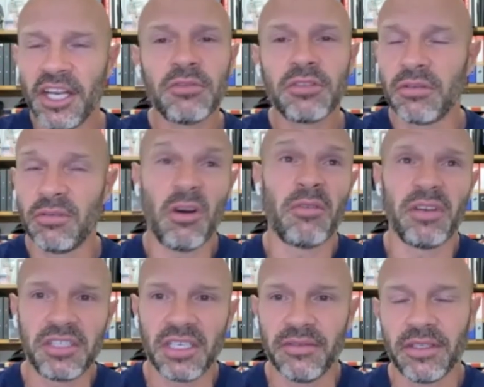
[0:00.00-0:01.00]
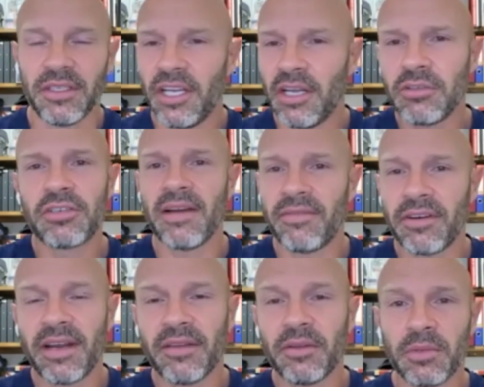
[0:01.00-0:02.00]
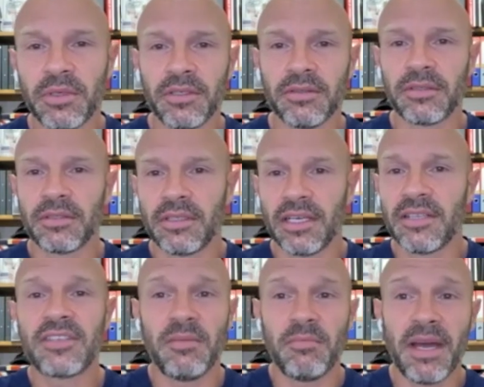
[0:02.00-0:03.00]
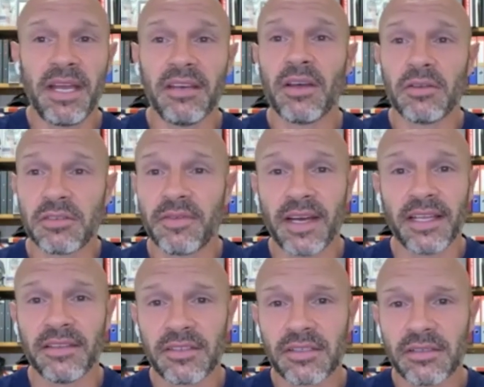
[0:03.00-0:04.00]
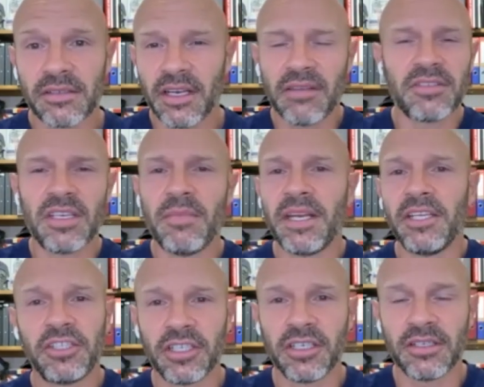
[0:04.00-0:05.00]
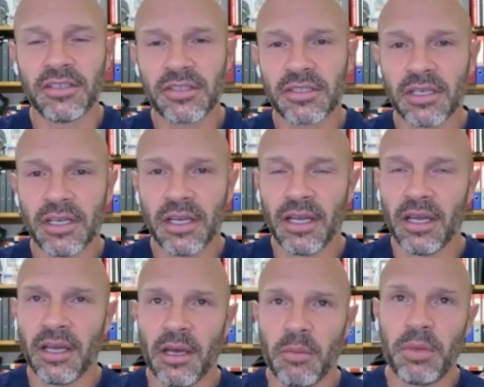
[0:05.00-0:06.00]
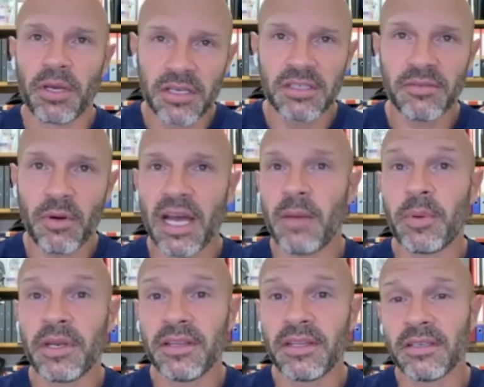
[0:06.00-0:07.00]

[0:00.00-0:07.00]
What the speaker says: or Norwich even, you don't travel around the world and see many of those fans. You don't see many shirts. because of what happened in the